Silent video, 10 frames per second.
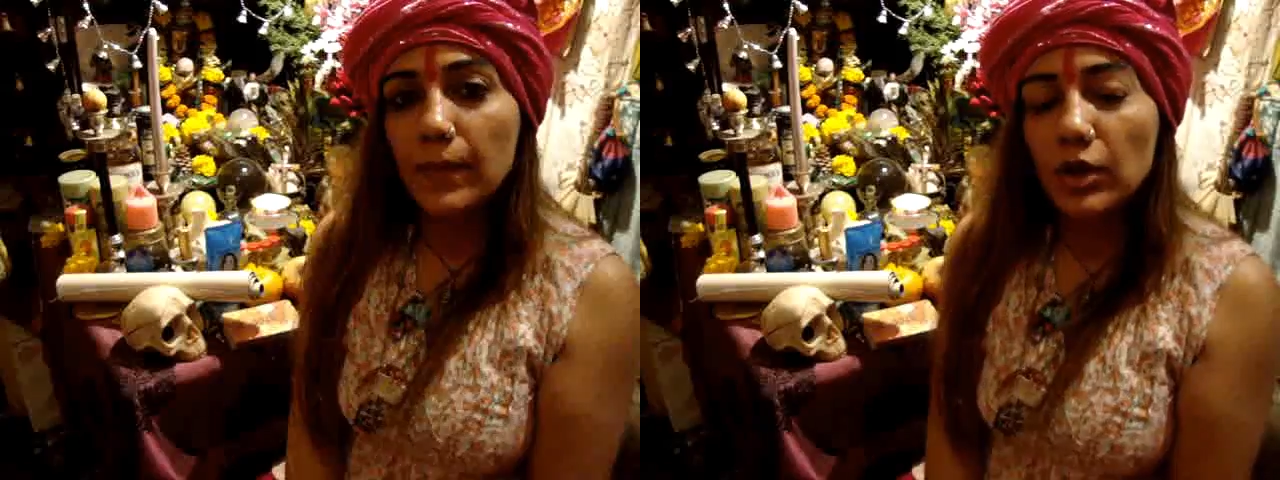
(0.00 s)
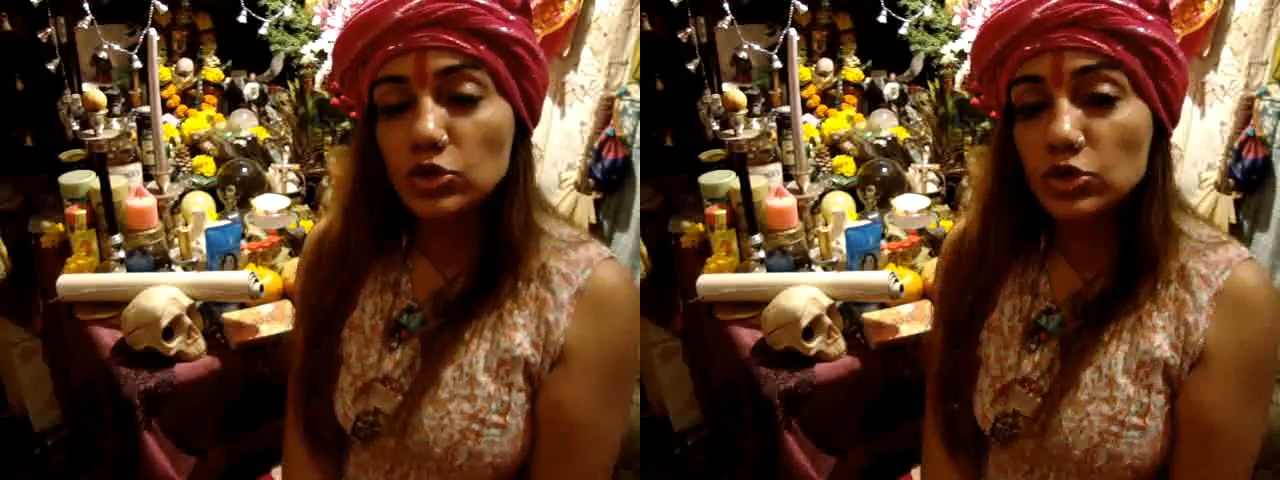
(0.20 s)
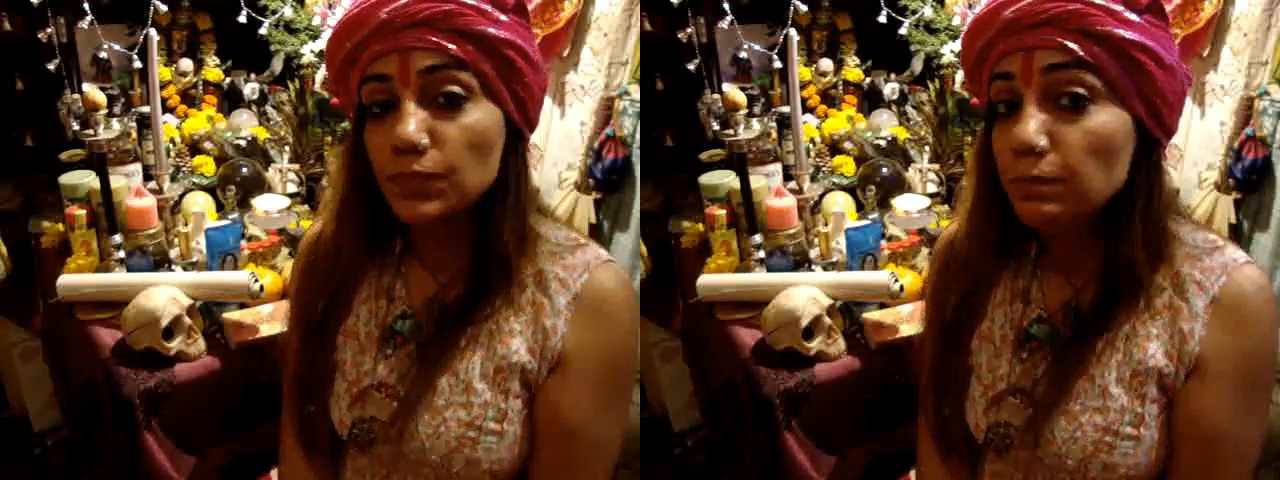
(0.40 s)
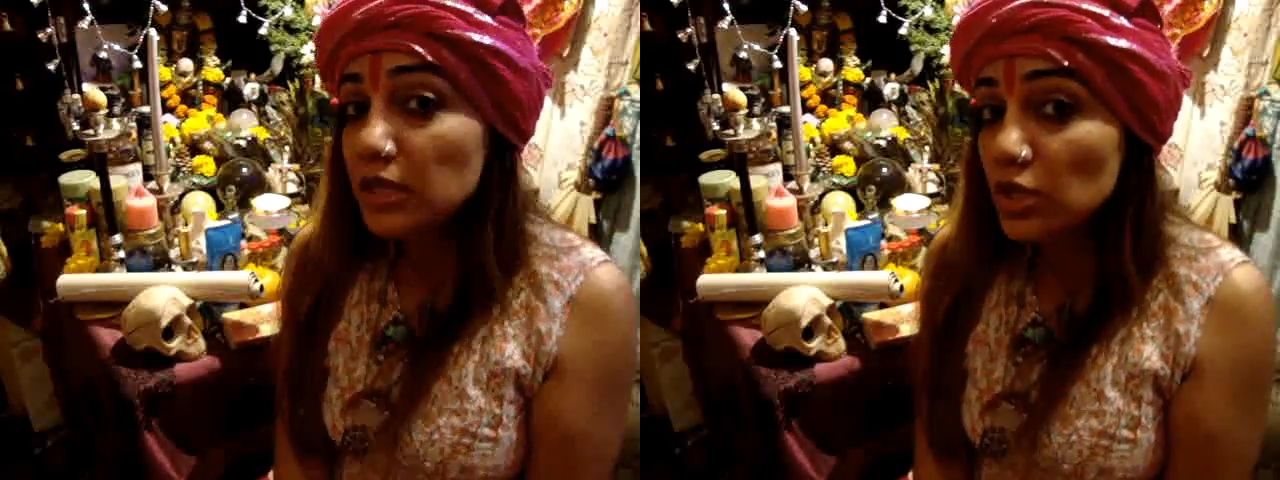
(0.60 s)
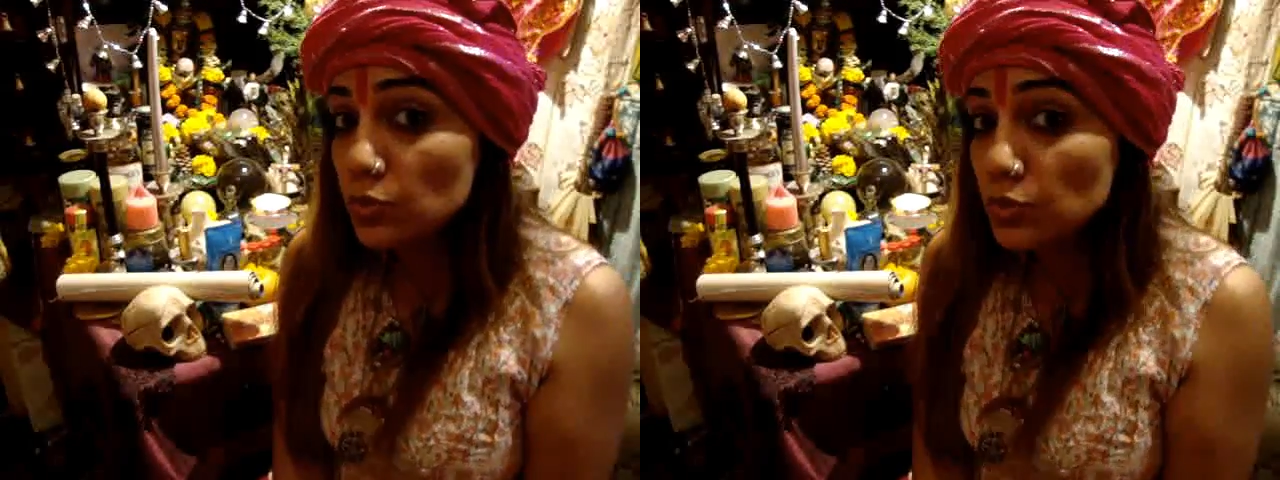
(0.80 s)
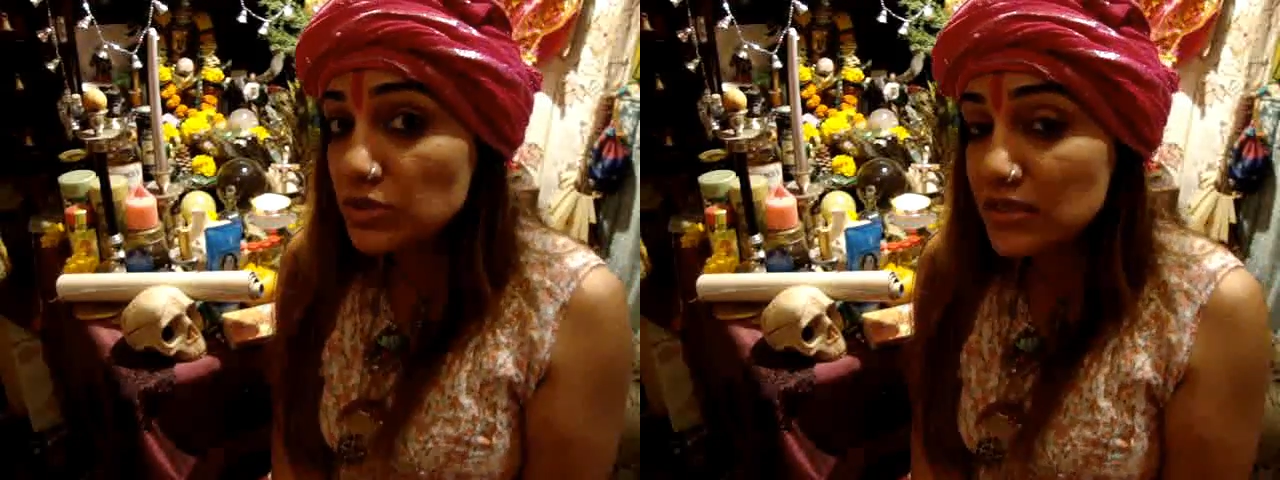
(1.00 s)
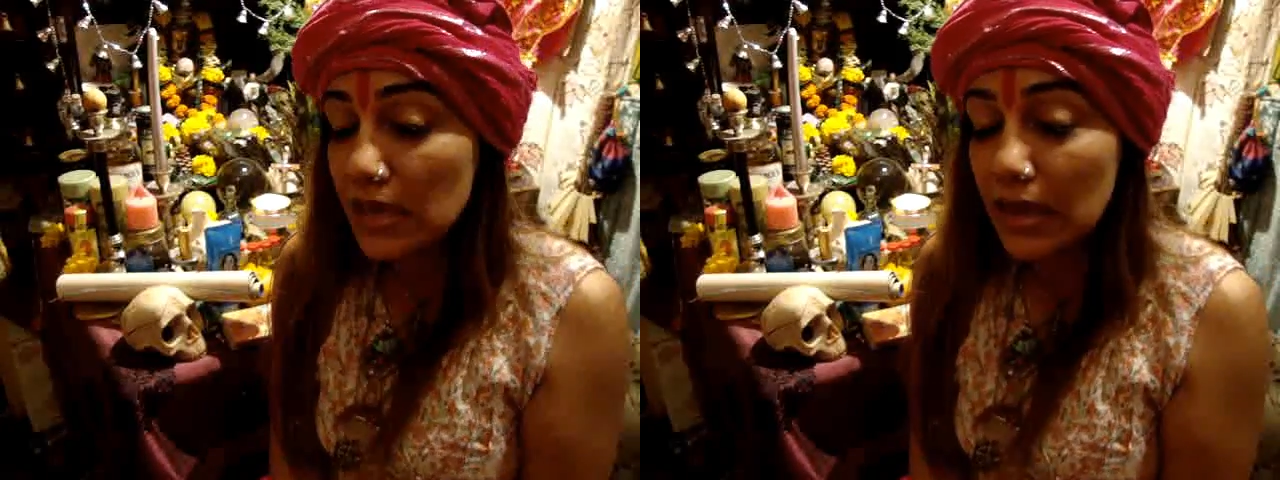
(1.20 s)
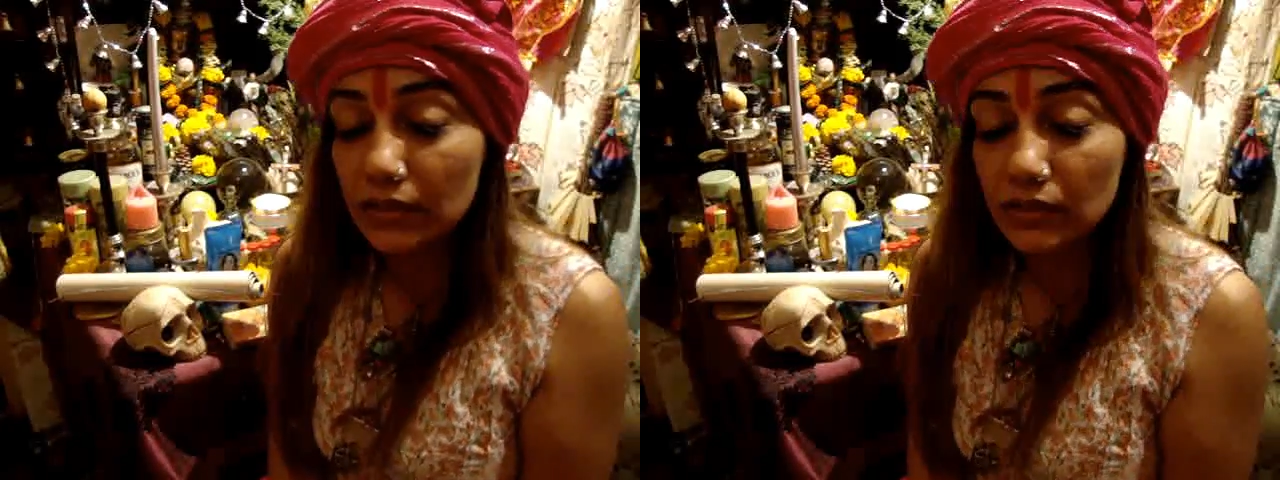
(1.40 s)
about beauty
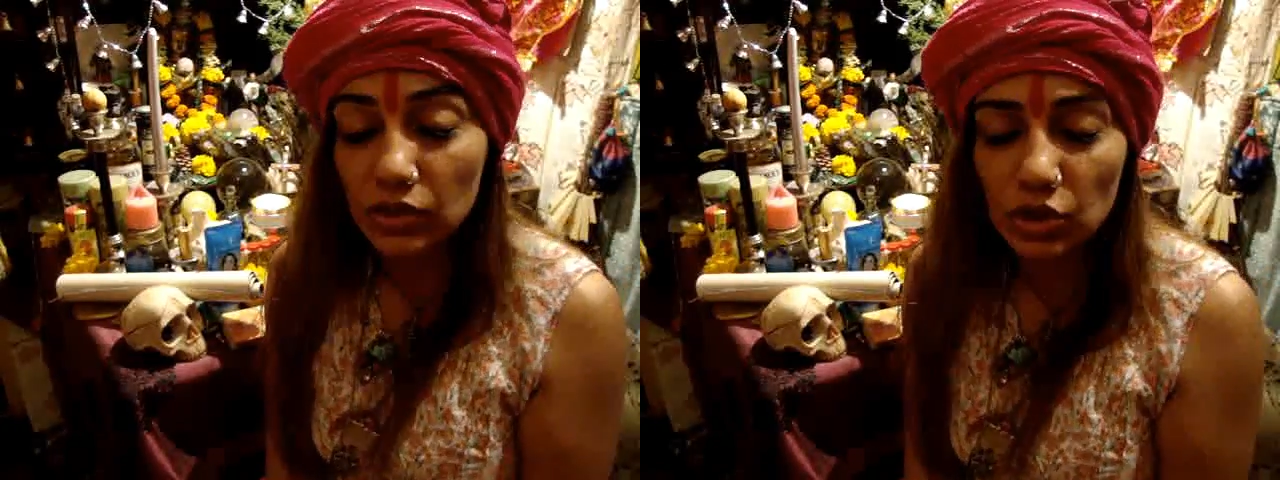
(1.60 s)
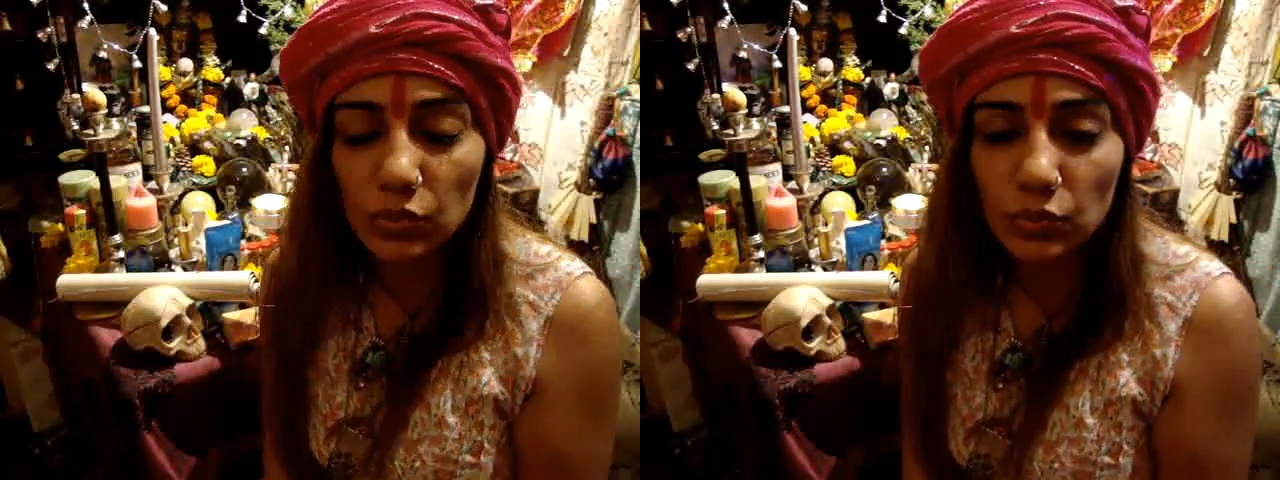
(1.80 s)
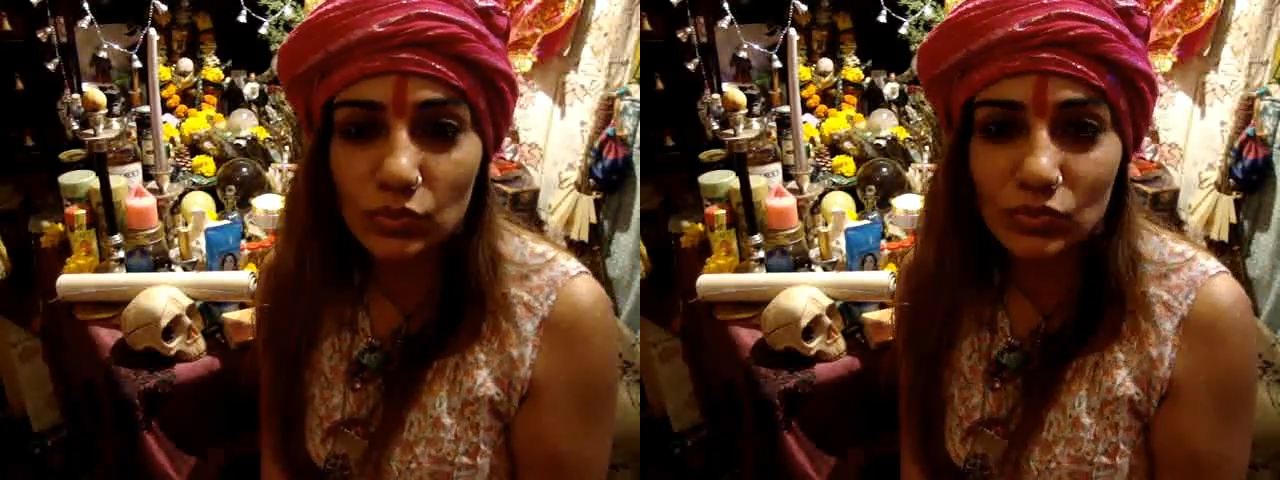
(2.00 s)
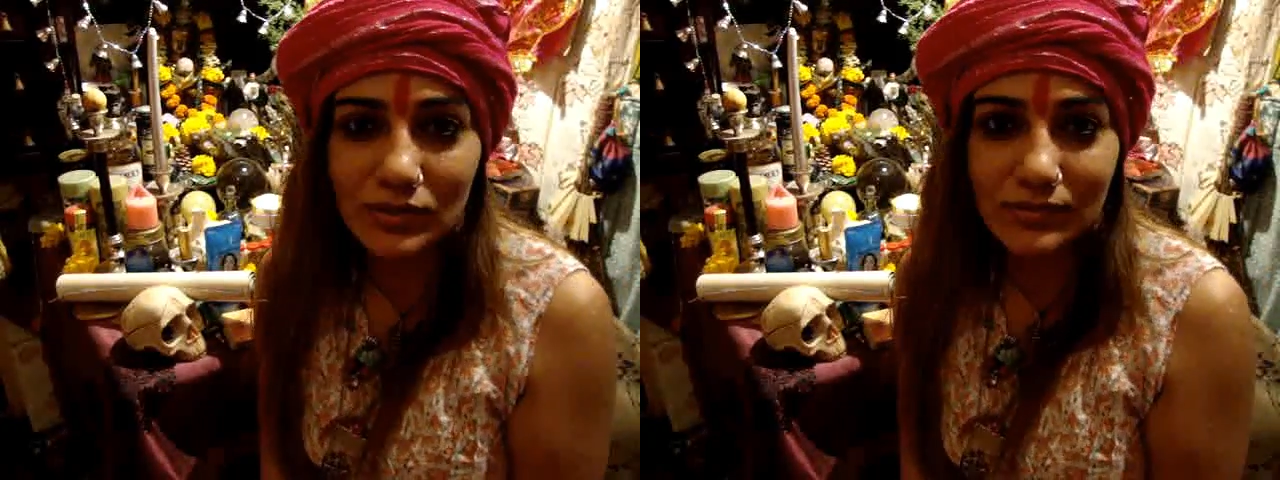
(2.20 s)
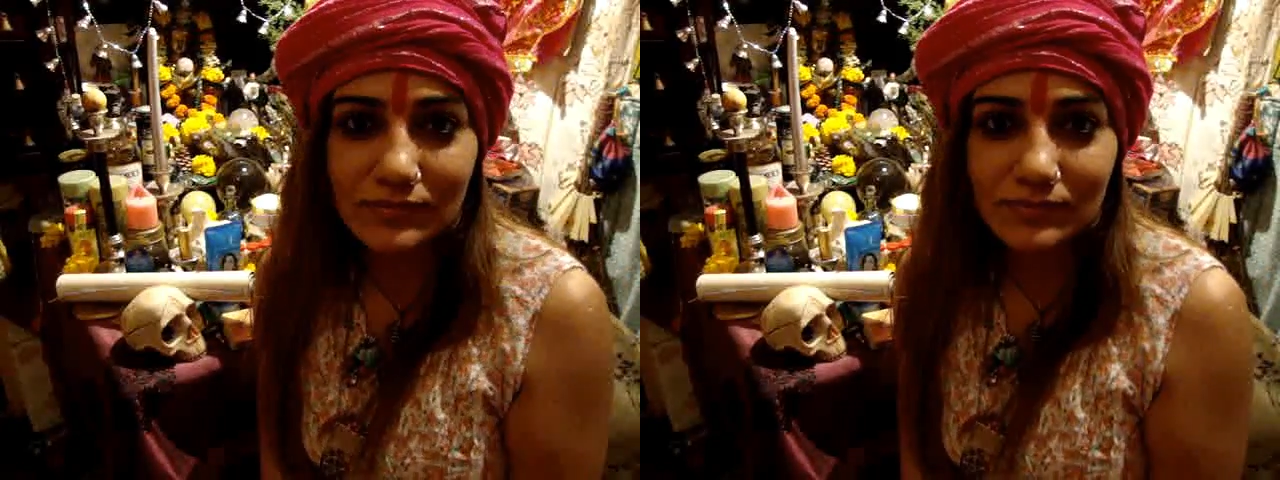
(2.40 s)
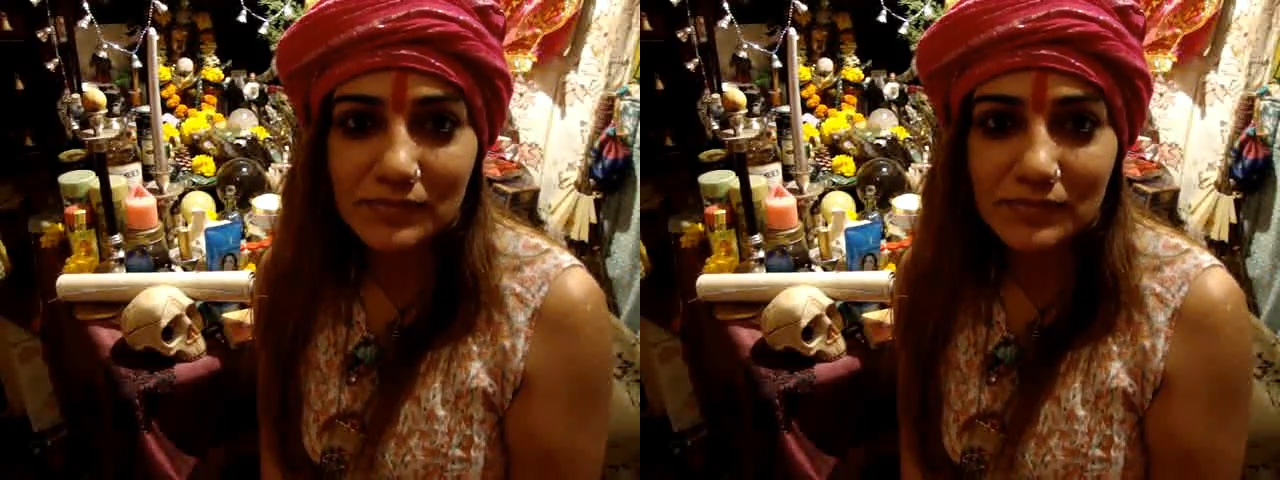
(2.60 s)
and youth.